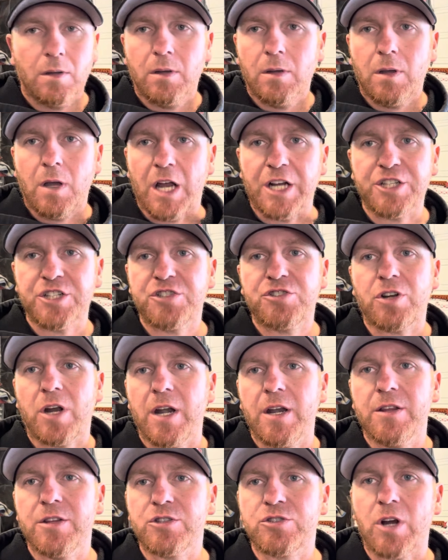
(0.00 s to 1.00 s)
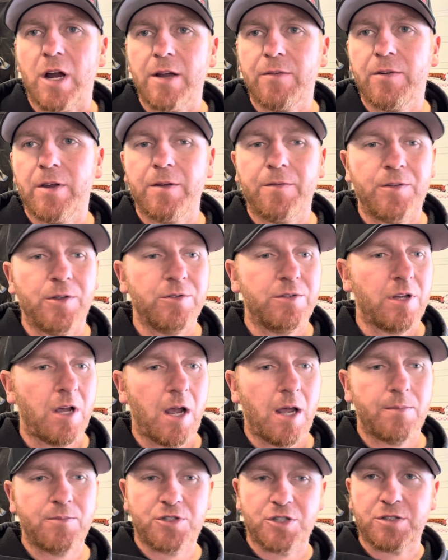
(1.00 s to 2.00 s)
I just tried in the driveway a few
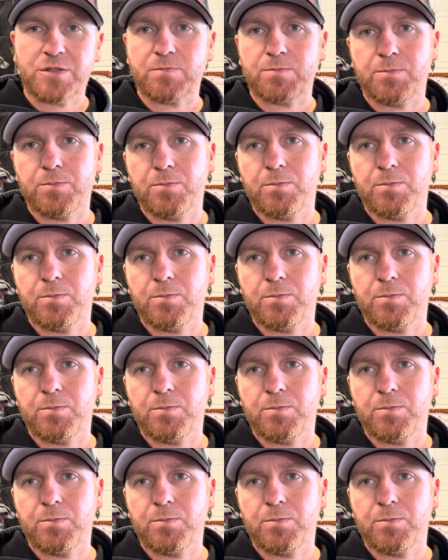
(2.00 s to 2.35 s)
times, just